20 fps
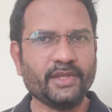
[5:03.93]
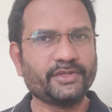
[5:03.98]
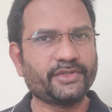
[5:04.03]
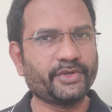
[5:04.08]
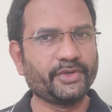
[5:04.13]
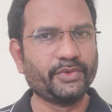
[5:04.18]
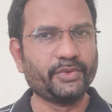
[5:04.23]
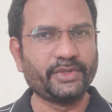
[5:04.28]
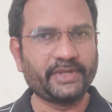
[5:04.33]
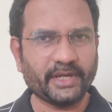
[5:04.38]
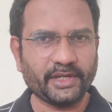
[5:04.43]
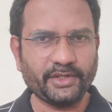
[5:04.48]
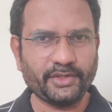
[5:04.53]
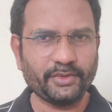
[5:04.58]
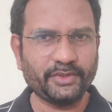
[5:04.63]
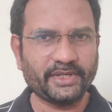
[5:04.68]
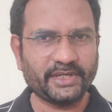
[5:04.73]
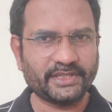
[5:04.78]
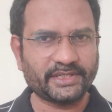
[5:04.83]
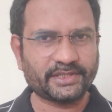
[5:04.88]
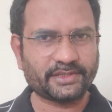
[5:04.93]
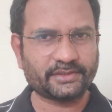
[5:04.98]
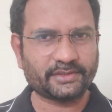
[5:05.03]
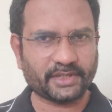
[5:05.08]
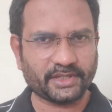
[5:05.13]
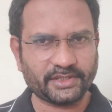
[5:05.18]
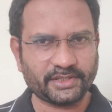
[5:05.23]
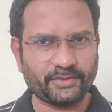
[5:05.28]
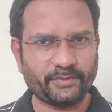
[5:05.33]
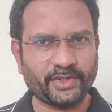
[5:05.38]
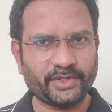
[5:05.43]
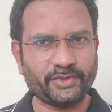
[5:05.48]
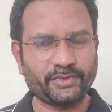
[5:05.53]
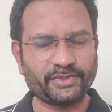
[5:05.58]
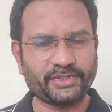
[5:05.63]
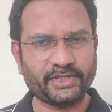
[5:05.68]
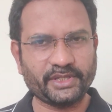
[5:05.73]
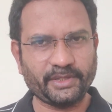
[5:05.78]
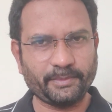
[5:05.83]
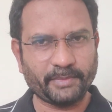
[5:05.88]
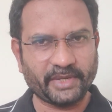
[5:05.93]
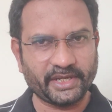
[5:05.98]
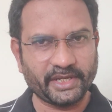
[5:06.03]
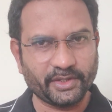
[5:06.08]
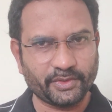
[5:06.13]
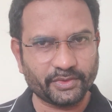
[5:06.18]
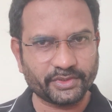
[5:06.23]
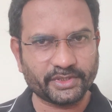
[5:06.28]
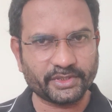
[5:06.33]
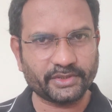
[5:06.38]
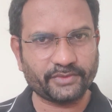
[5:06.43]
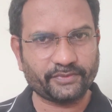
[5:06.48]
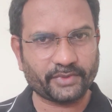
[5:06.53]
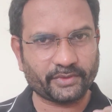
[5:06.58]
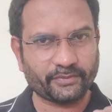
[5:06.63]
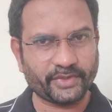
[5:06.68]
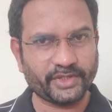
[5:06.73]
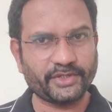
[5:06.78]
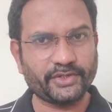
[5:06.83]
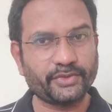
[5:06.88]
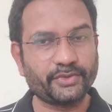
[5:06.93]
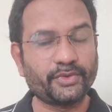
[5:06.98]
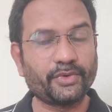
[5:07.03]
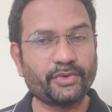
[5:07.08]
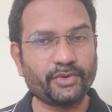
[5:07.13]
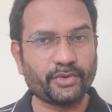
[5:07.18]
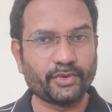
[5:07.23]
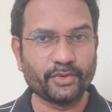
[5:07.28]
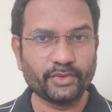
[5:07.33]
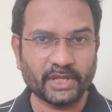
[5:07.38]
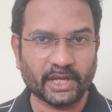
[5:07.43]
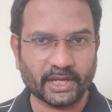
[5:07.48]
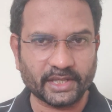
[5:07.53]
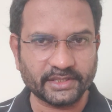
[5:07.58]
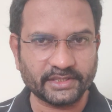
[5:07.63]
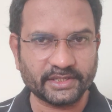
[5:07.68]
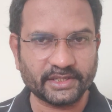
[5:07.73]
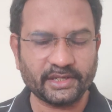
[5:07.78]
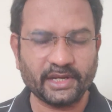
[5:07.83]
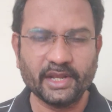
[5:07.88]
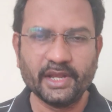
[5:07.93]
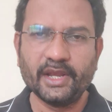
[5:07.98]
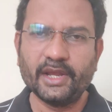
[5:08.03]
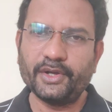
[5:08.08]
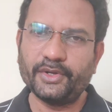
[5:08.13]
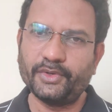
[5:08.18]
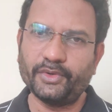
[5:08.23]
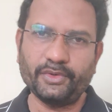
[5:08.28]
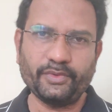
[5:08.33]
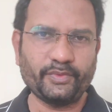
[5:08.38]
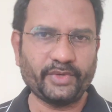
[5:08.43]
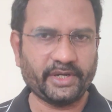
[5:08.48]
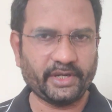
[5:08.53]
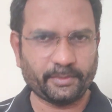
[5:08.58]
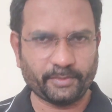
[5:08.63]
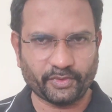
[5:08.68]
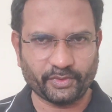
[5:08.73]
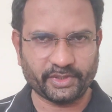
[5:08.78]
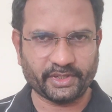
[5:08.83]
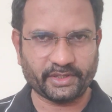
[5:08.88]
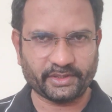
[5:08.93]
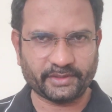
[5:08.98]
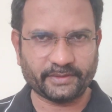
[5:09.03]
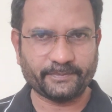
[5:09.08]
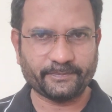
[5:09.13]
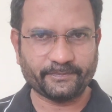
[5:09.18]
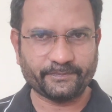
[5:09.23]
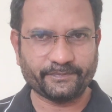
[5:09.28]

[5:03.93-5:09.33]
So you tend to get stressed when you see many questions for which you don't know the answer. Don't worry about it.